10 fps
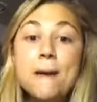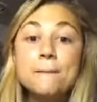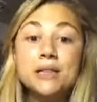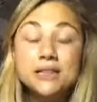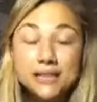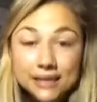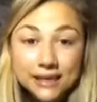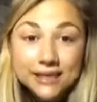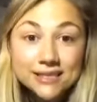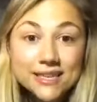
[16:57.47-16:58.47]

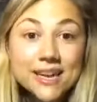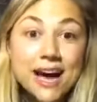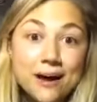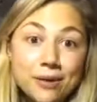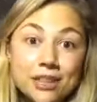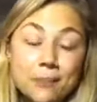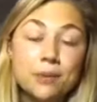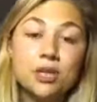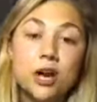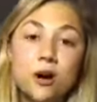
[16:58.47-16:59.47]
please comment them
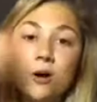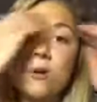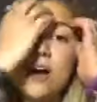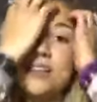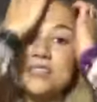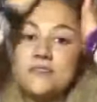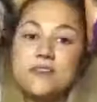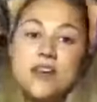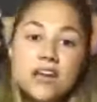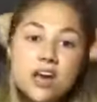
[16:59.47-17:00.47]
below on this
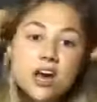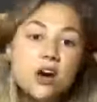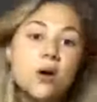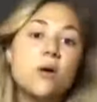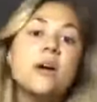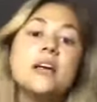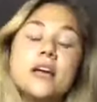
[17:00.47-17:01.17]
video,